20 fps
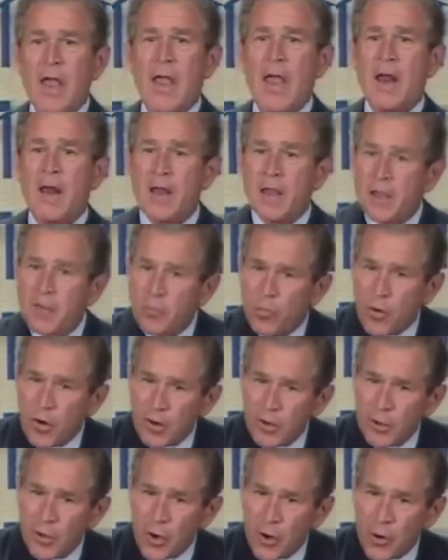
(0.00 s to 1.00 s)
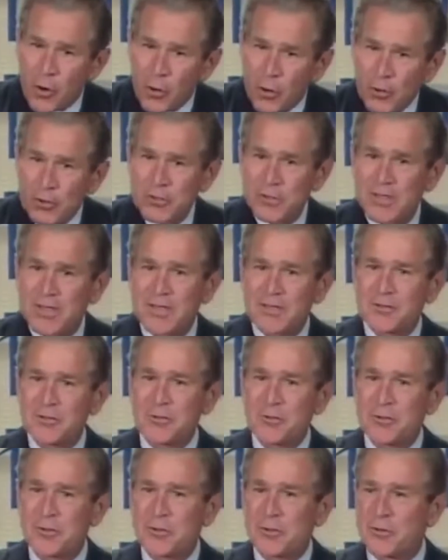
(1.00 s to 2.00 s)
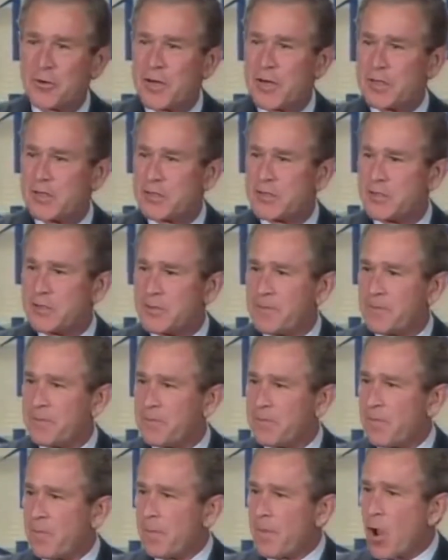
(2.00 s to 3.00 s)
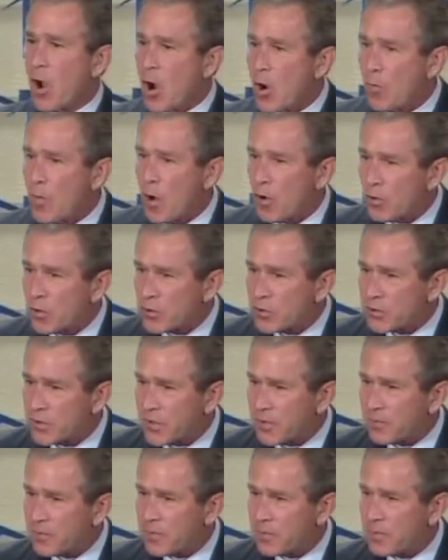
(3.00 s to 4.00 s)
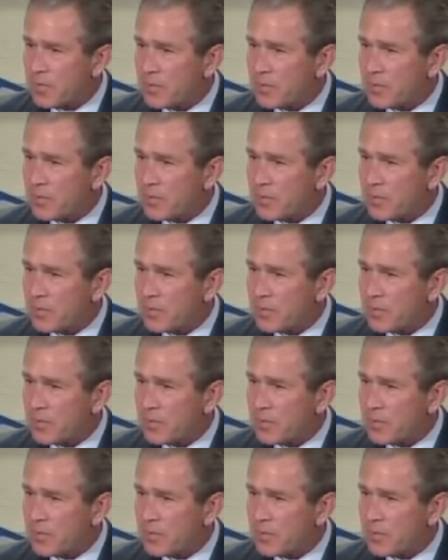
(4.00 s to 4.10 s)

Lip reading: and if one of the goals is to increase home ownership,